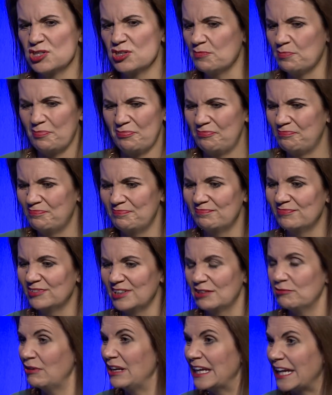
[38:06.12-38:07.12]
who
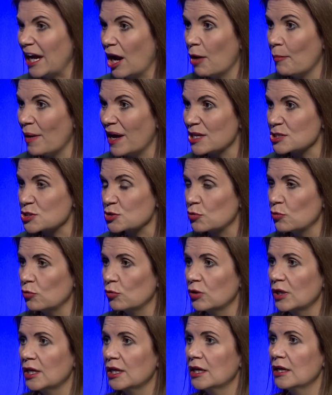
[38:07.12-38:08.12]
didn't really care about
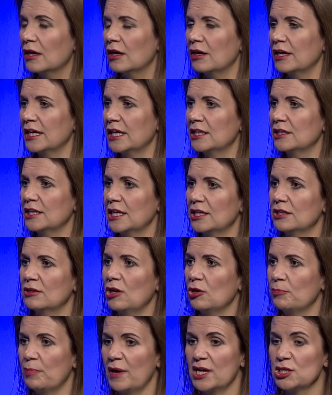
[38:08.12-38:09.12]
school, in
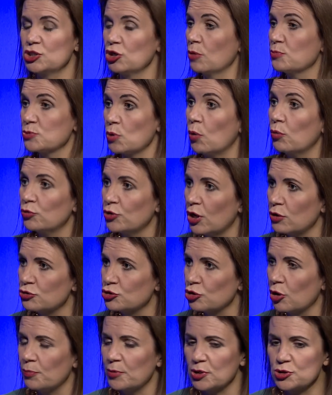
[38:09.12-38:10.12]
low-paid jobs or no
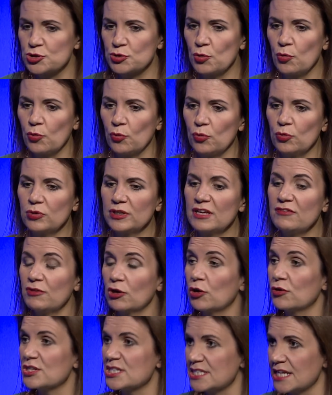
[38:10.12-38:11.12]
job at all, living
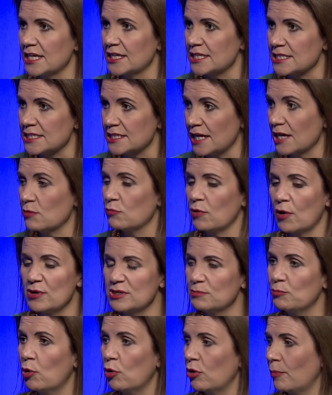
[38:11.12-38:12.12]
on a sink estate,
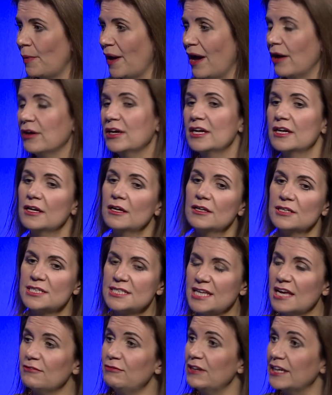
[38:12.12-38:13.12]
worried more about
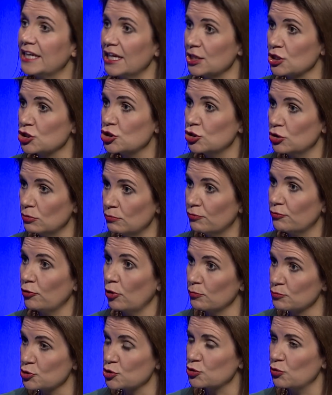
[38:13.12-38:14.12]
safely getting to and
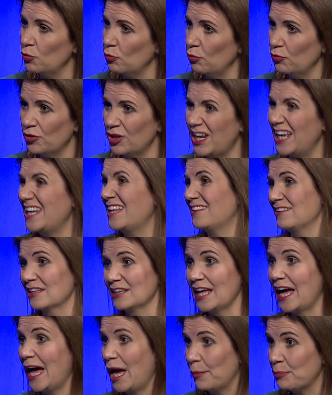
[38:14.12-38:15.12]
from school than anything
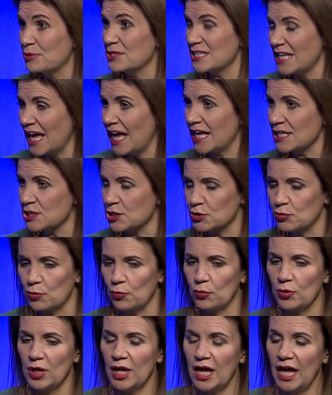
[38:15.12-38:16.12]
that happens at
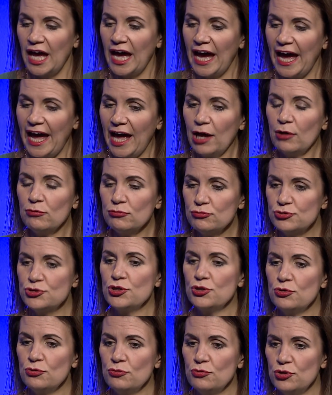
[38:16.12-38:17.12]
school. How
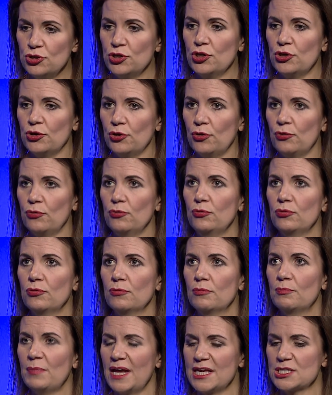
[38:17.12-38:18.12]
do you
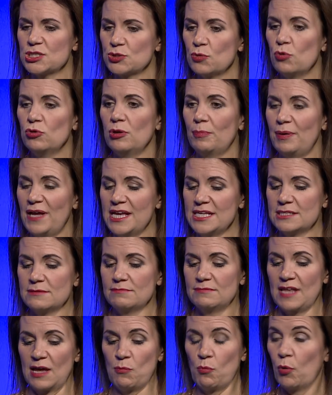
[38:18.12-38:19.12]
make school a place
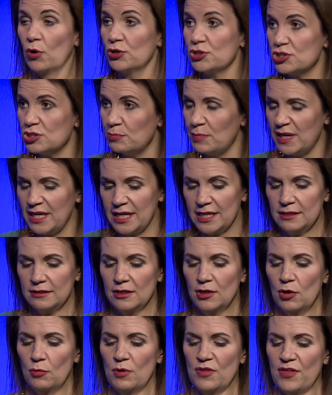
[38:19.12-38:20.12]
they want to be in,
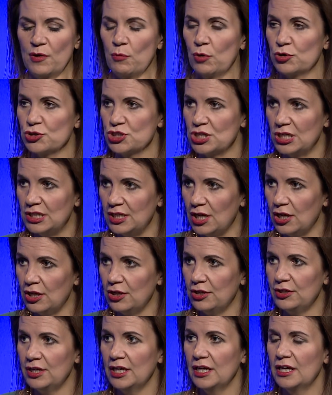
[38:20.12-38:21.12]
where they want to
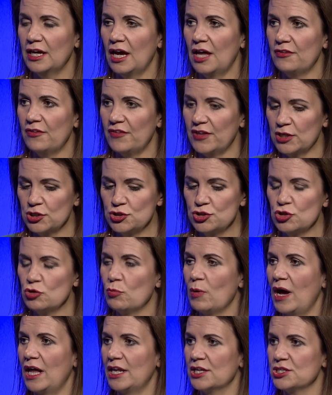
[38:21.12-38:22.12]
learn, and that they can do
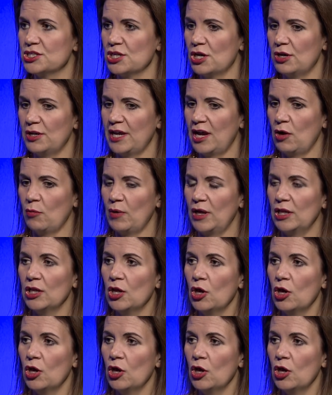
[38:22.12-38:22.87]
well and turn out well?